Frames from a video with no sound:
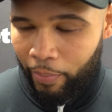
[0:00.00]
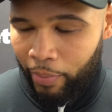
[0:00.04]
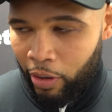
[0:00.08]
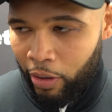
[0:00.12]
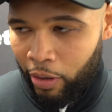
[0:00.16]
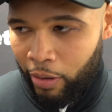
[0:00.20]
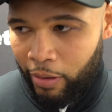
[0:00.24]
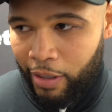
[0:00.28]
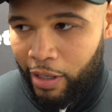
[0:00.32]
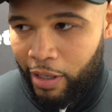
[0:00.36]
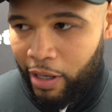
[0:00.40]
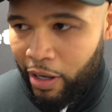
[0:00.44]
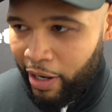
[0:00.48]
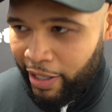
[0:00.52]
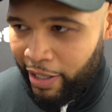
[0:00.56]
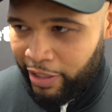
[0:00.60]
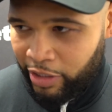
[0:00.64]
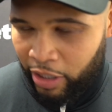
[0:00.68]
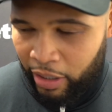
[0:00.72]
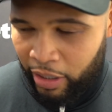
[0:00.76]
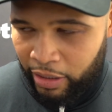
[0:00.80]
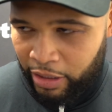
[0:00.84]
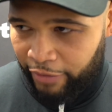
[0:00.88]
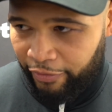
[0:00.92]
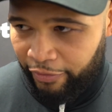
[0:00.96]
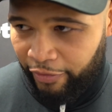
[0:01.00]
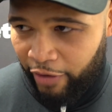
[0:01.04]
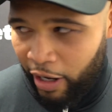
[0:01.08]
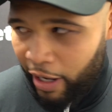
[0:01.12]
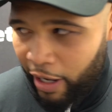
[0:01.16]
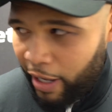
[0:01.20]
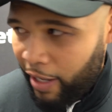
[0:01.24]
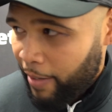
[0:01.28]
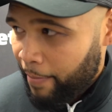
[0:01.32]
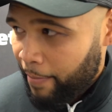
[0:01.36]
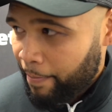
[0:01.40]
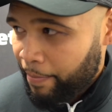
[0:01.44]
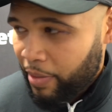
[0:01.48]
But in terms of
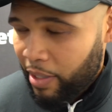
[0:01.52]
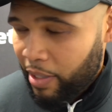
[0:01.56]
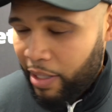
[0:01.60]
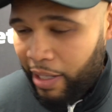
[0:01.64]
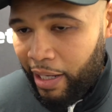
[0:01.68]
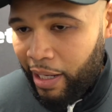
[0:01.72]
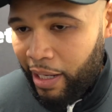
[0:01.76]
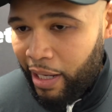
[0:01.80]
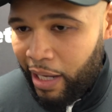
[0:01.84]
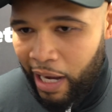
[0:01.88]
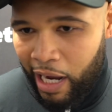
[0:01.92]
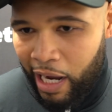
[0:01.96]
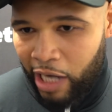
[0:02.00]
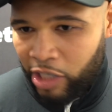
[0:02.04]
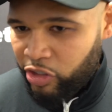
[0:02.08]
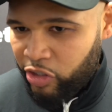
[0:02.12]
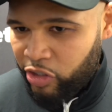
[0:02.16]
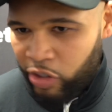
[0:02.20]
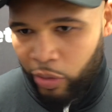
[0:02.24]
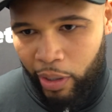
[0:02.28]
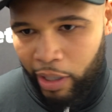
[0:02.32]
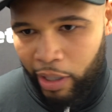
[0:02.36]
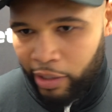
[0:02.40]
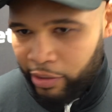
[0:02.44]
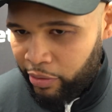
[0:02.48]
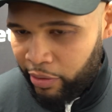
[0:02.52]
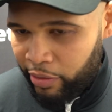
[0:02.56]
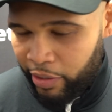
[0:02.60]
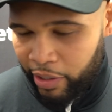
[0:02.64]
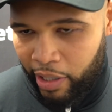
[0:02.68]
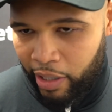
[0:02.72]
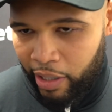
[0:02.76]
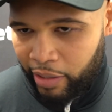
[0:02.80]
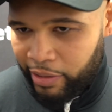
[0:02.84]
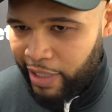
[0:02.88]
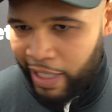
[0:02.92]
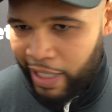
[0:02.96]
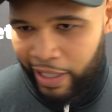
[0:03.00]
fighting, I just do what I do, you
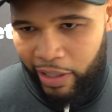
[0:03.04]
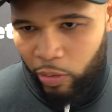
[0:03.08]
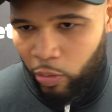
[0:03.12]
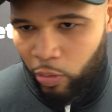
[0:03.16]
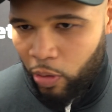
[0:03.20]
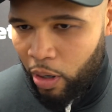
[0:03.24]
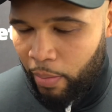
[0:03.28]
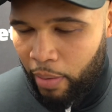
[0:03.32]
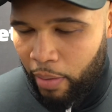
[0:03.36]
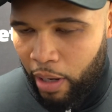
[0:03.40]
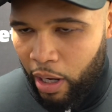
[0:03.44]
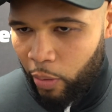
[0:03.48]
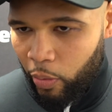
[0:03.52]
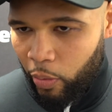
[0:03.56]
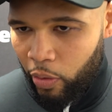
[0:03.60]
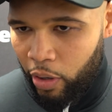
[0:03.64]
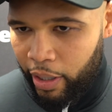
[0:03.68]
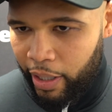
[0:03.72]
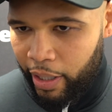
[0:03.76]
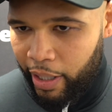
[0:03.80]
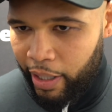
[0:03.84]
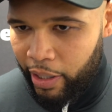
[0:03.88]
know, take them one by one.